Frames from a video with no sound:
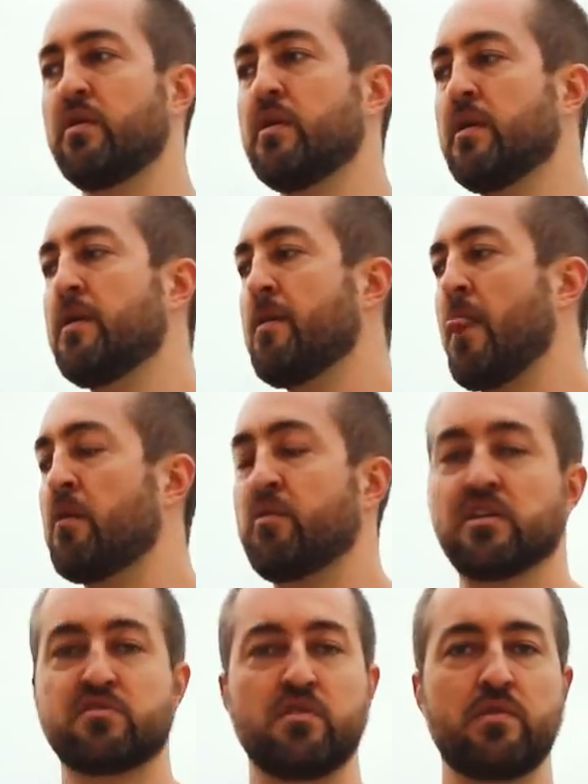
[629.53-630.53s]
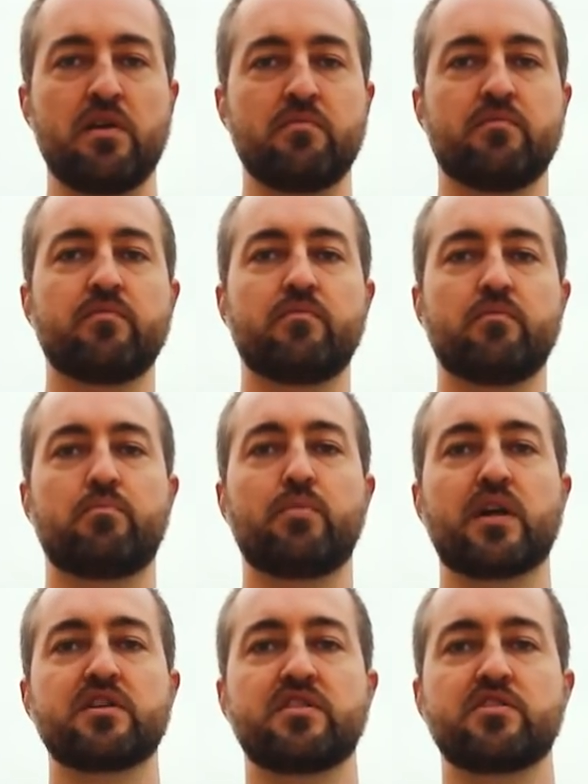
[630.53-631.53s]
But that's one of my
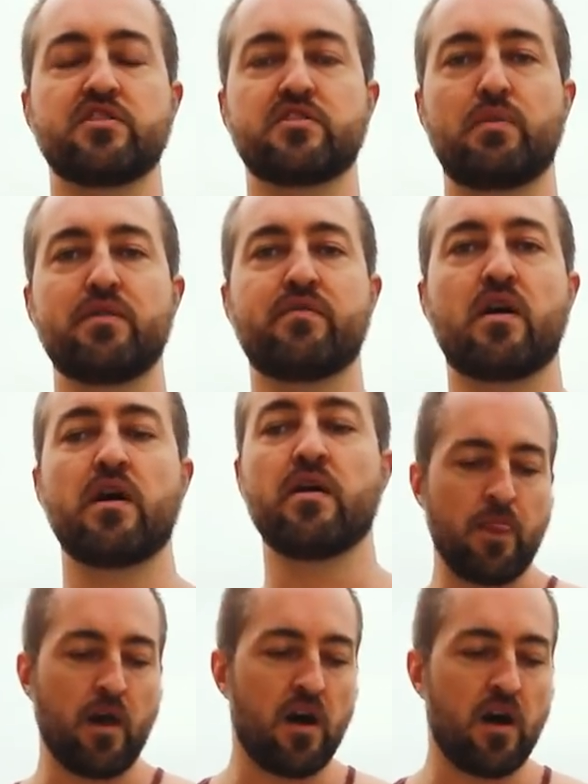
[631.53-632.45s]
biggest interest by far.